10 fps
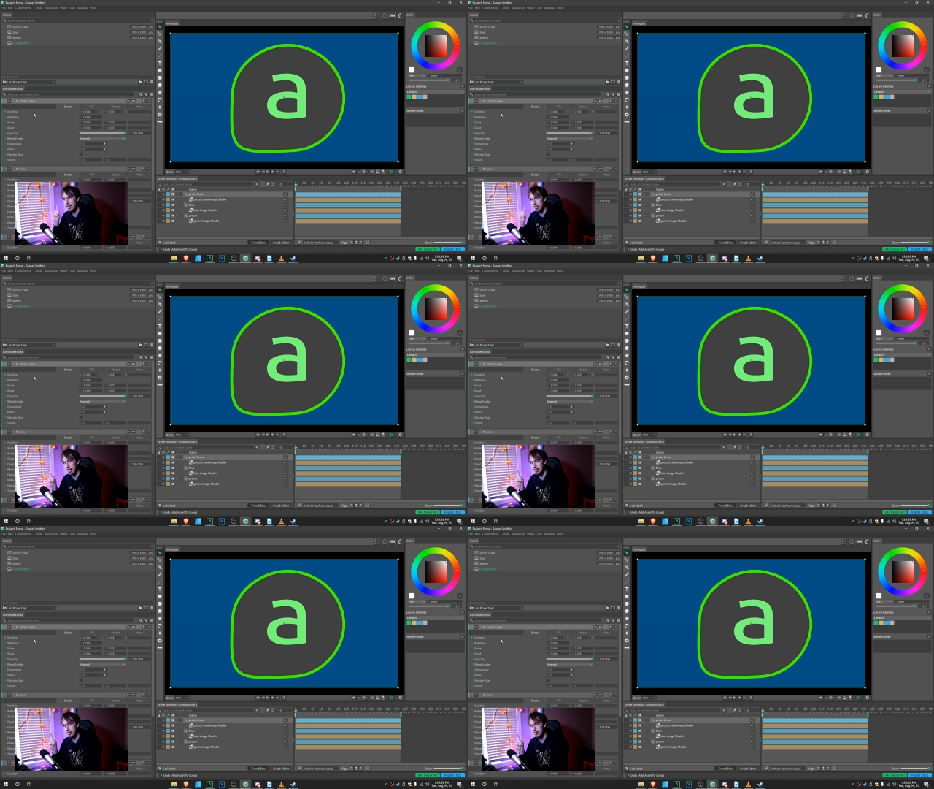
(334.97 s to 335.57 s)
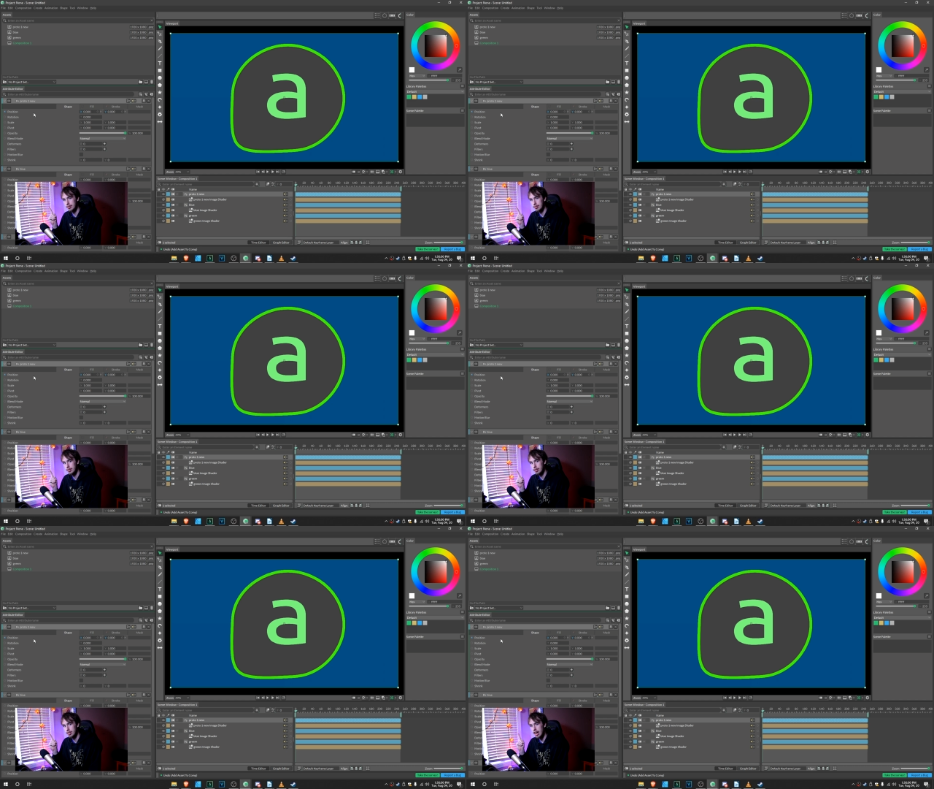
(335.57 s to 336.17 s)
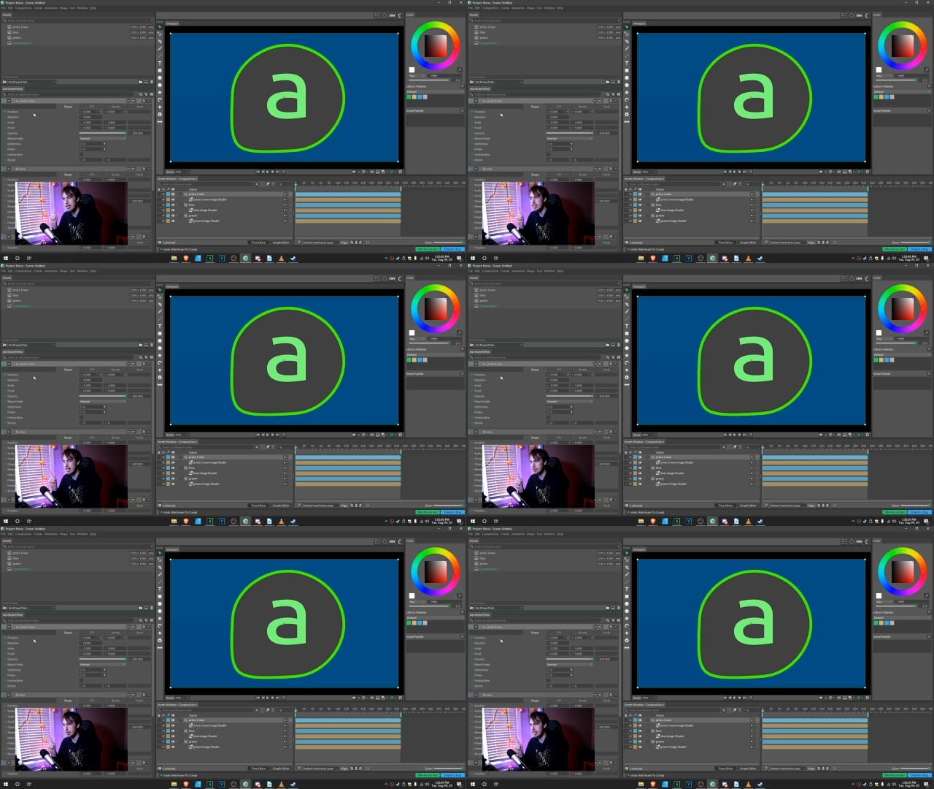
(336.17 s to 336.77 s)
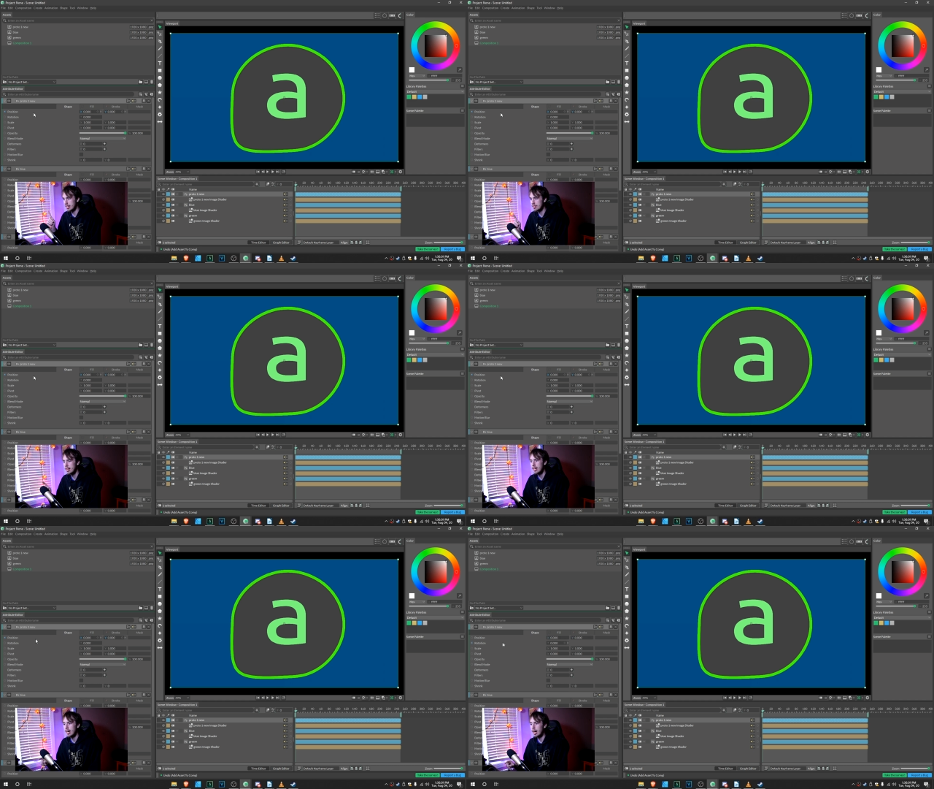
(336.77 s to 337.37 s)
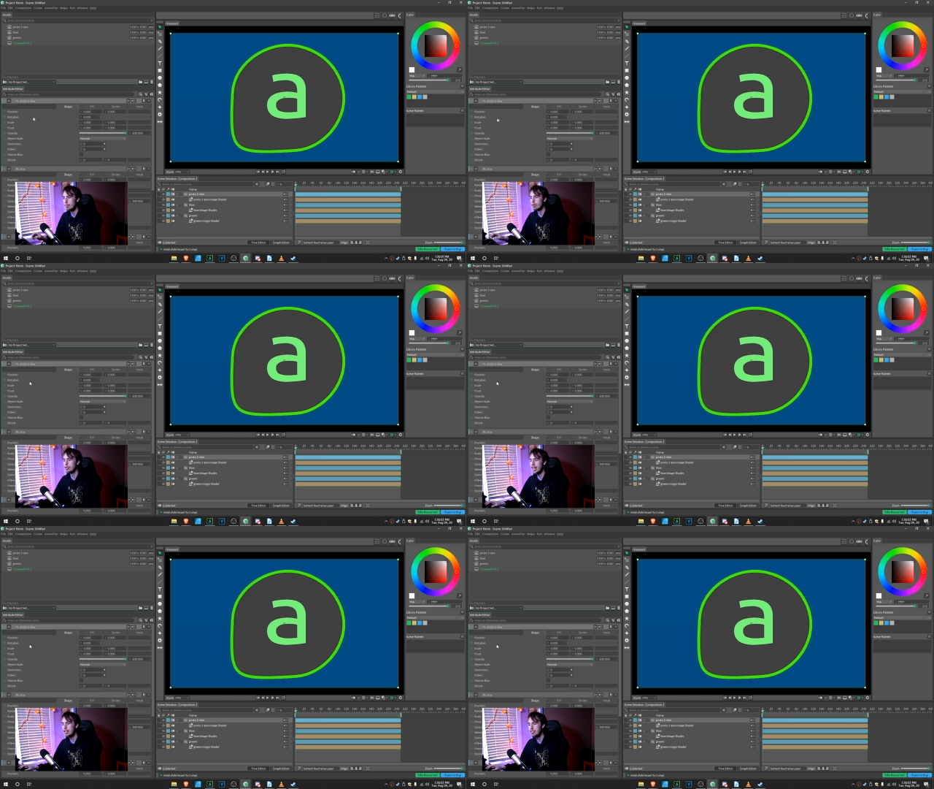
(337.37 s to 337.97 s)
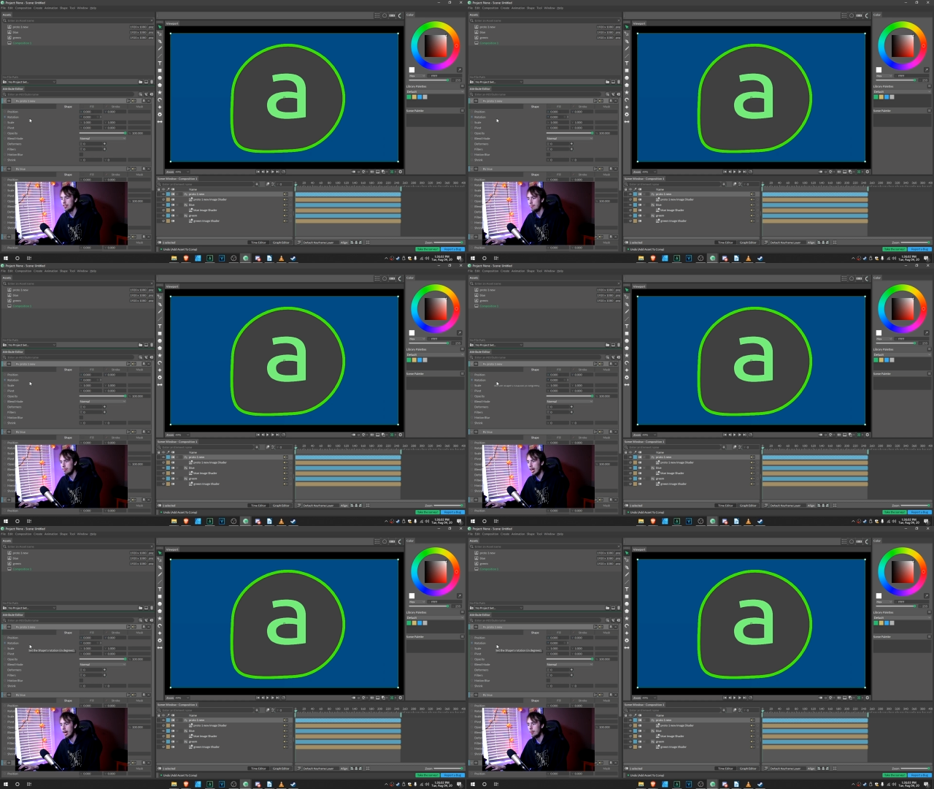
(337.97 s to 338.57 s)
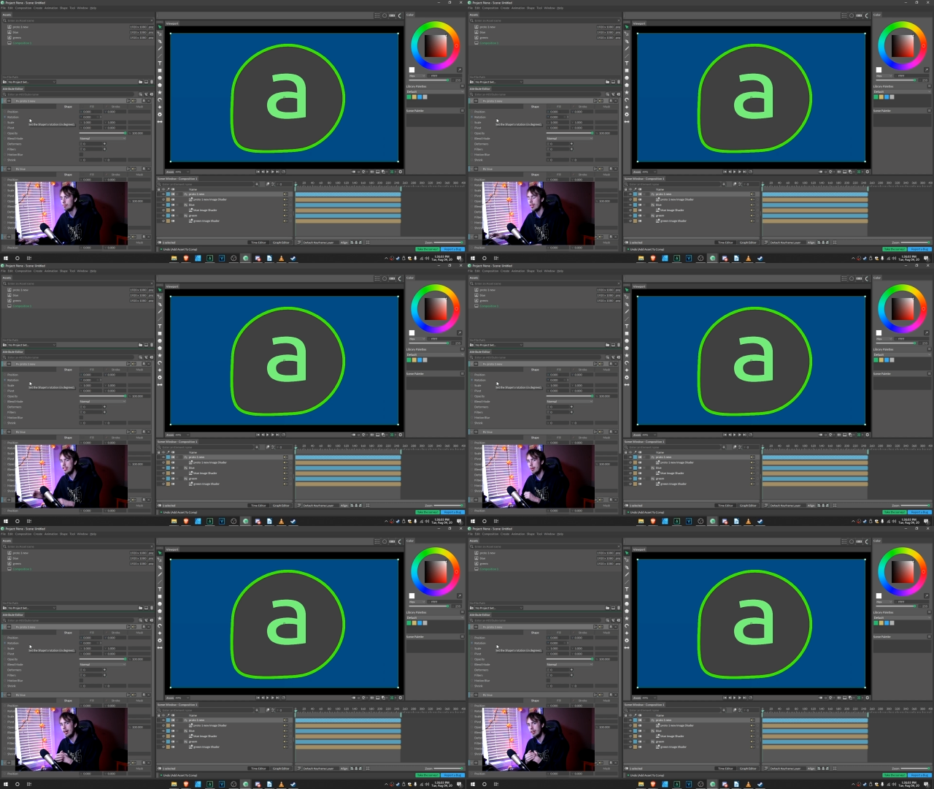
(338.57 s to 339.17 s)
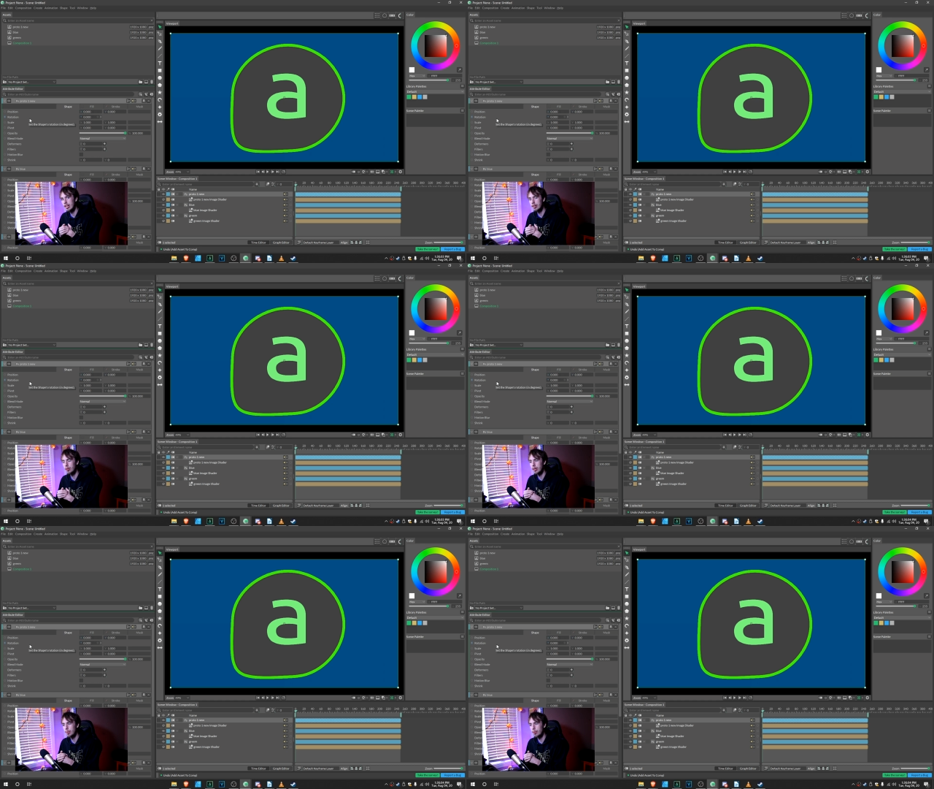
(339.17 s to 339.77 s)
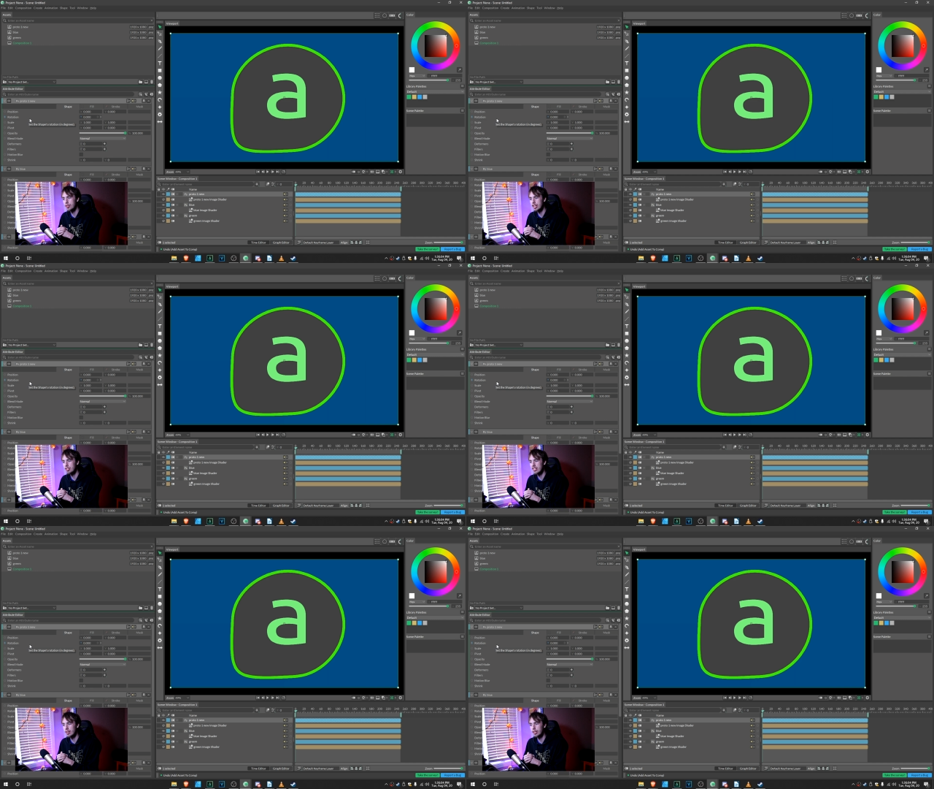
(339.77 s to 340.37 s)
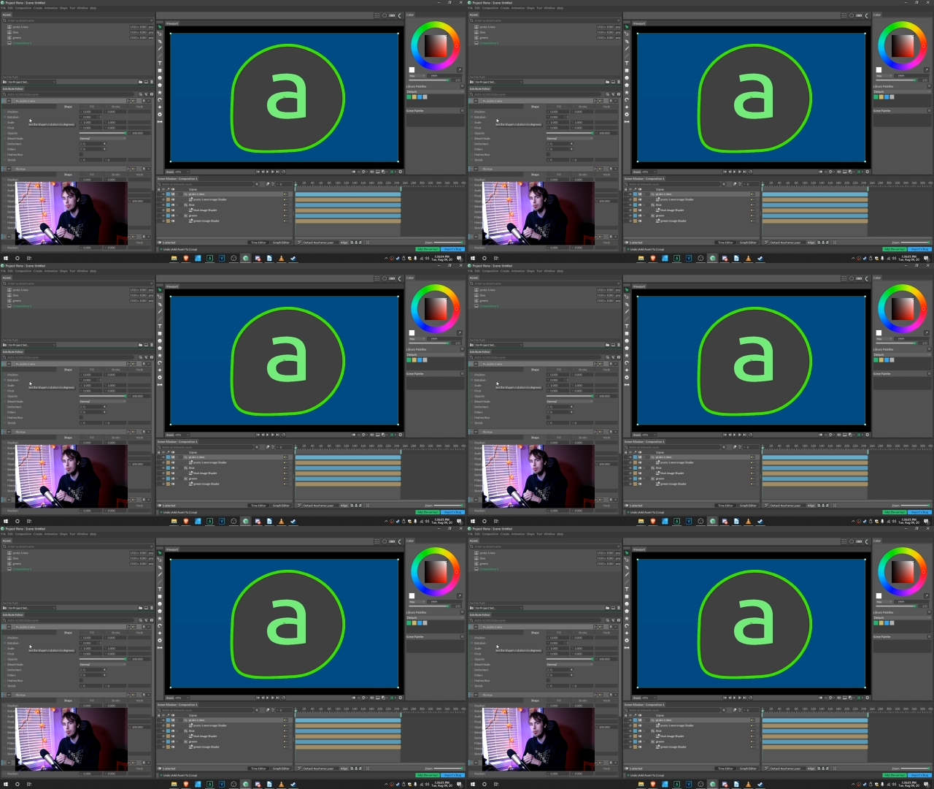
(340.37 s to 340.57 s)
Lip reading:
[unreadable: no face in view]